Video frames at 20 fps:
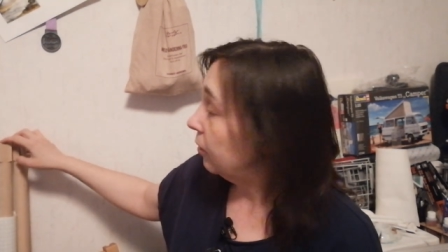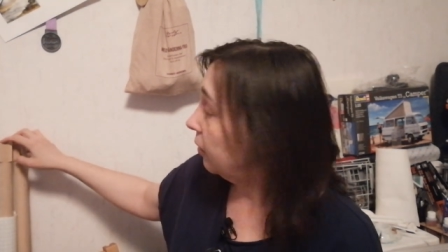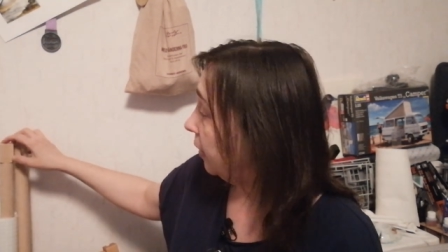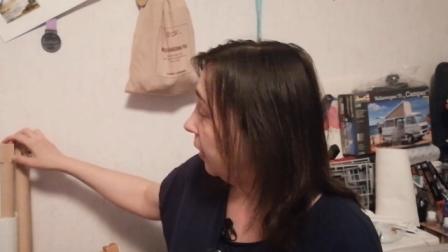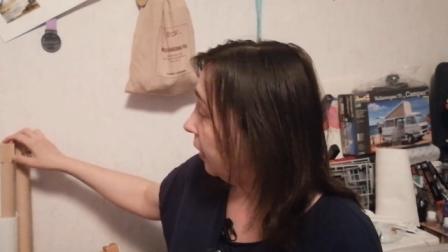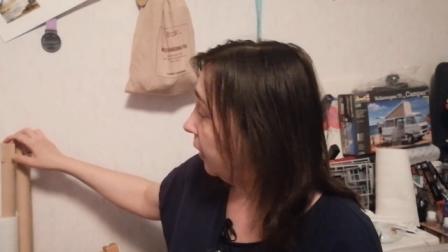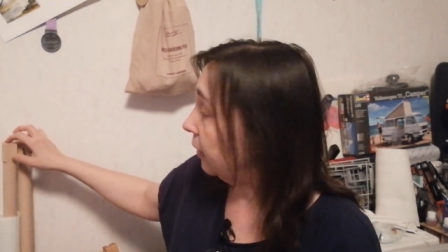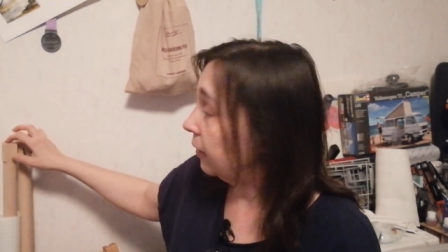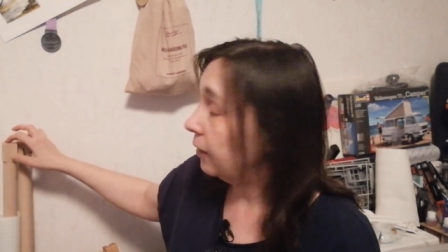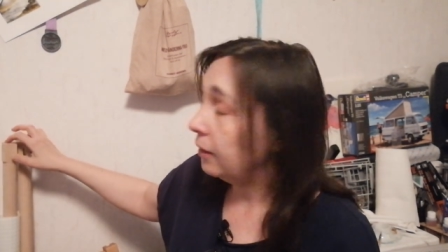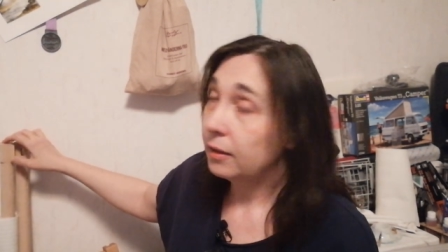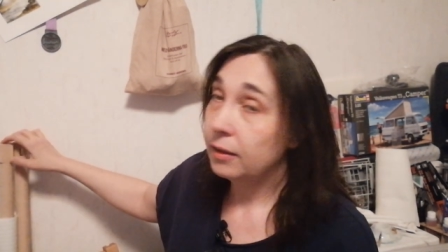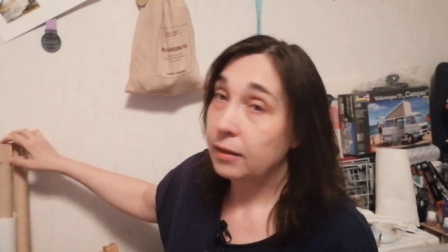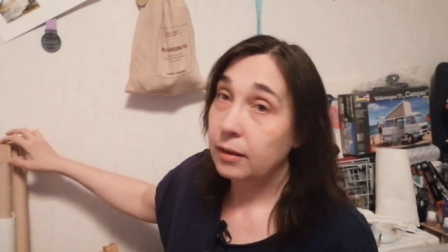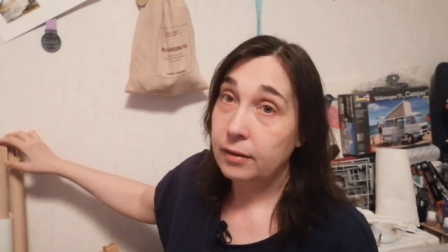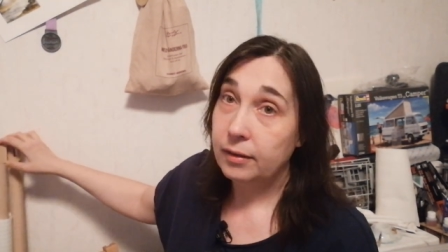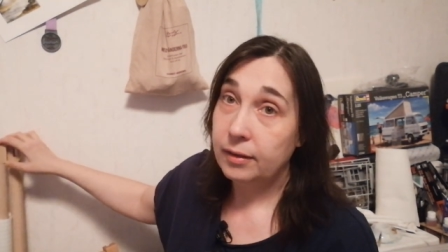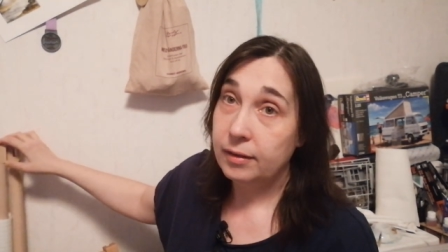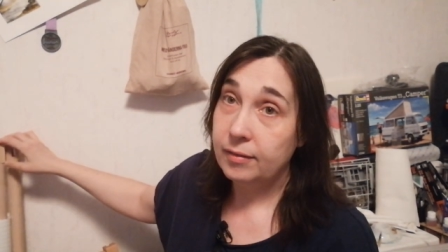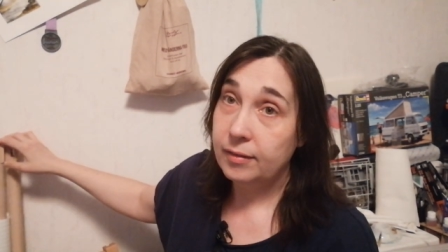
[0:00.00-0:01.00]
duck
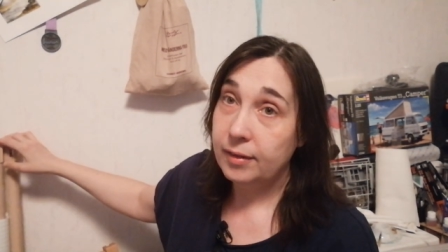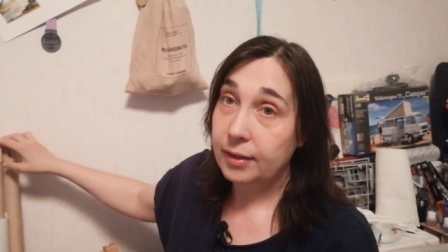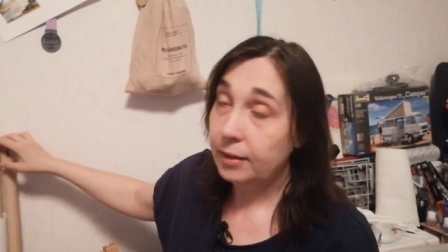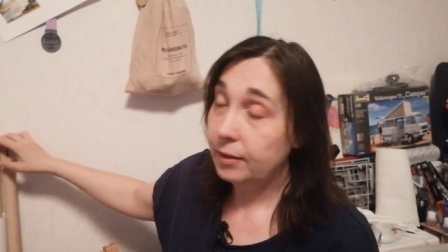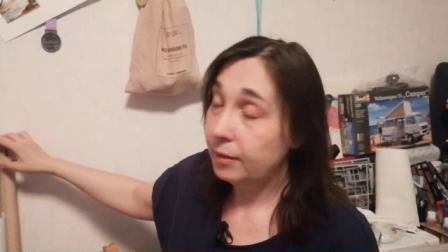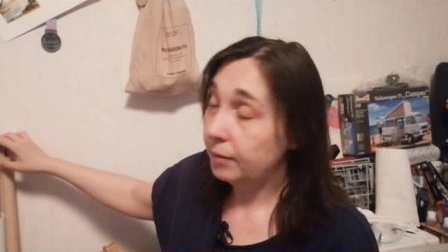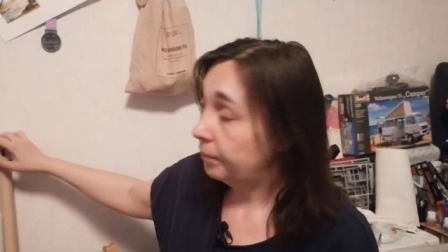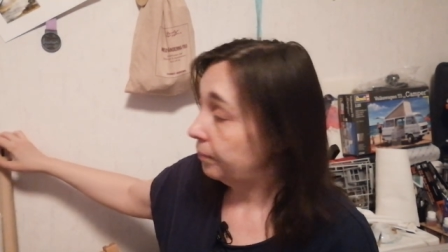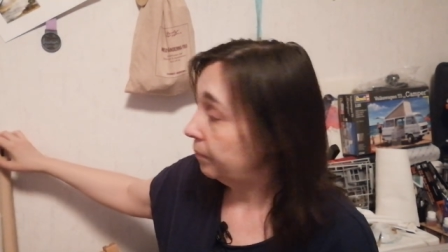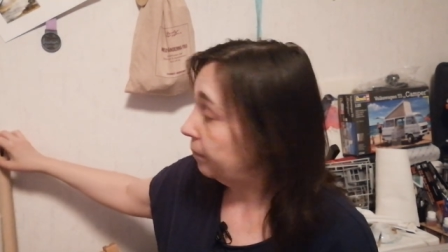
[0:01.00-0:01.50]
on this set.